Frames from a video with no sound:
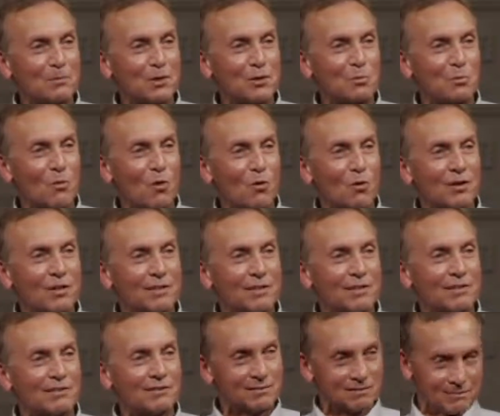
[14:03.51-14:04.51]
got up this
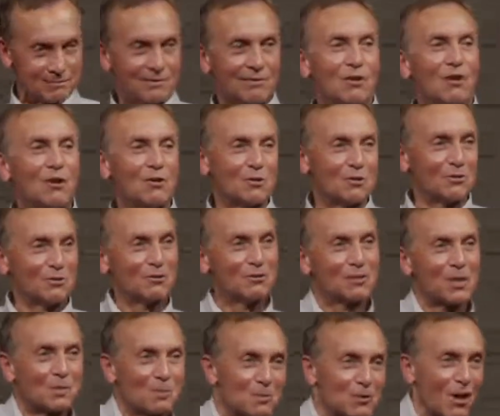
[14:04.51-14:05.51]
morning and,
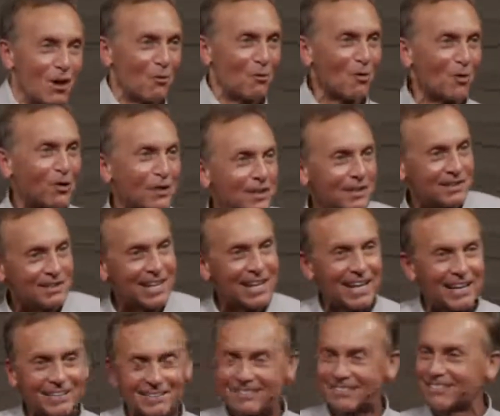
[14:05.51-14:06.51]
oh, something's not working
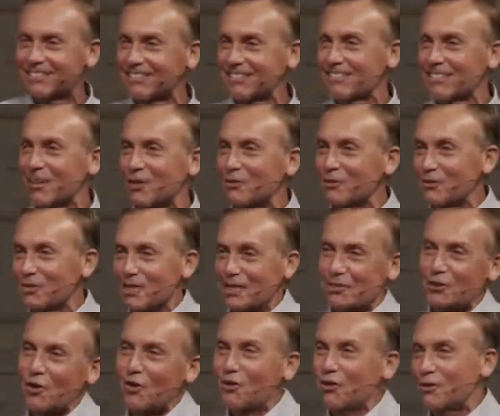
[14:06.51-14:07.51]
yet. And, you know,
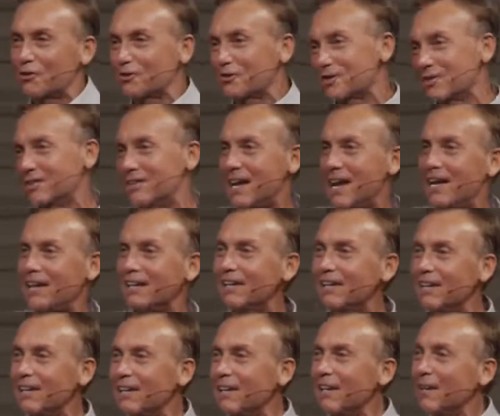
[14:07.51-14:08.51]
this hurts and that.
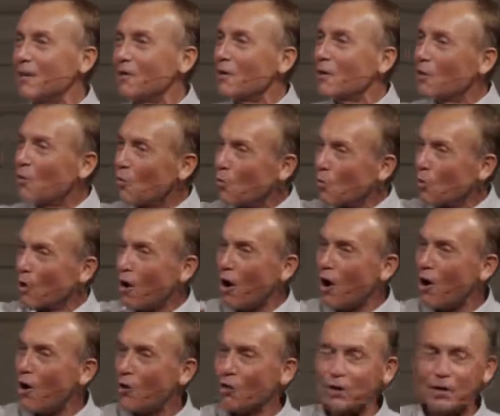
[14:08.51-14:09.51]
We're
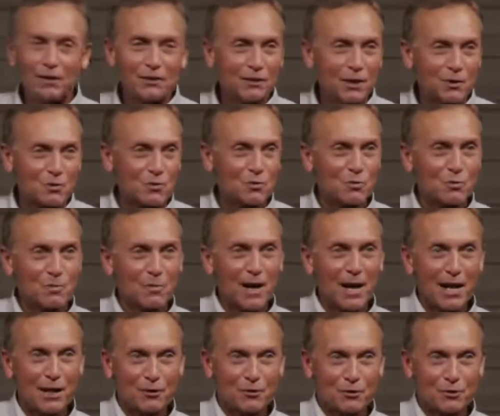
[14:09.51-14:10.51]
all getting those
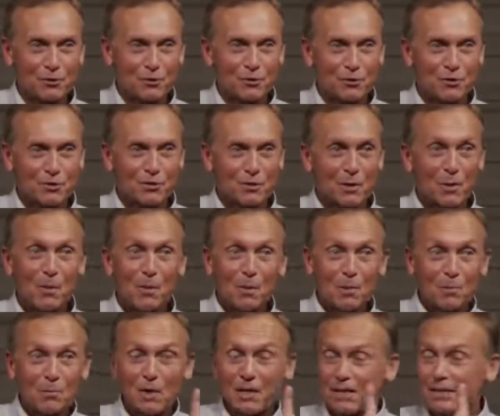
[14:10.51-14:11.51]
reminders.
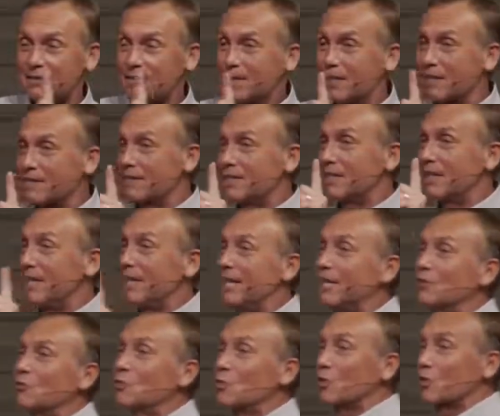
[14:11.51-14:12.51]
But he says
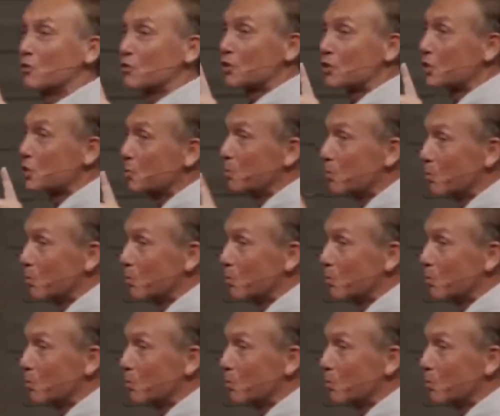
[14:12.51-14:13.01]
the inward